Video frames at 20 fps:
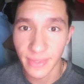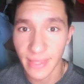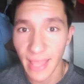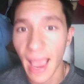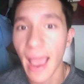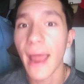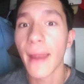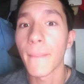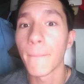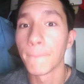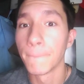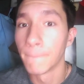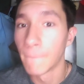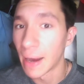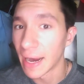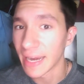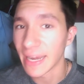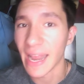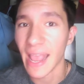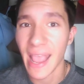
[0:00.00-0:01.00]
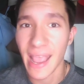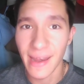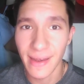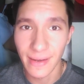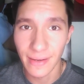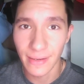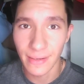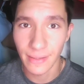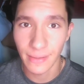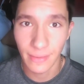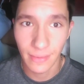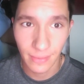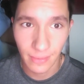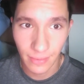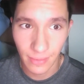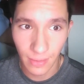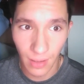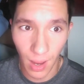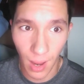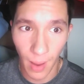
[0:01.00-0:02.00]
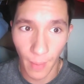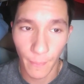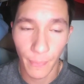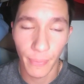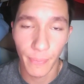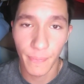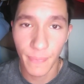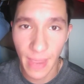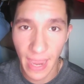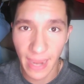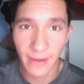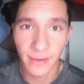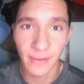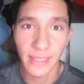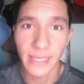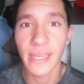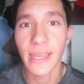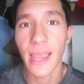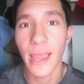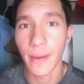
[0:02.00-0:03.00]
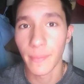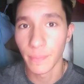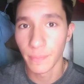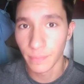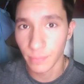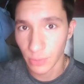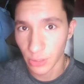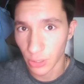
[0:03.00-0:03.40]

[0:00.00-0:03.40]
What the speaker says: That might end up badly and,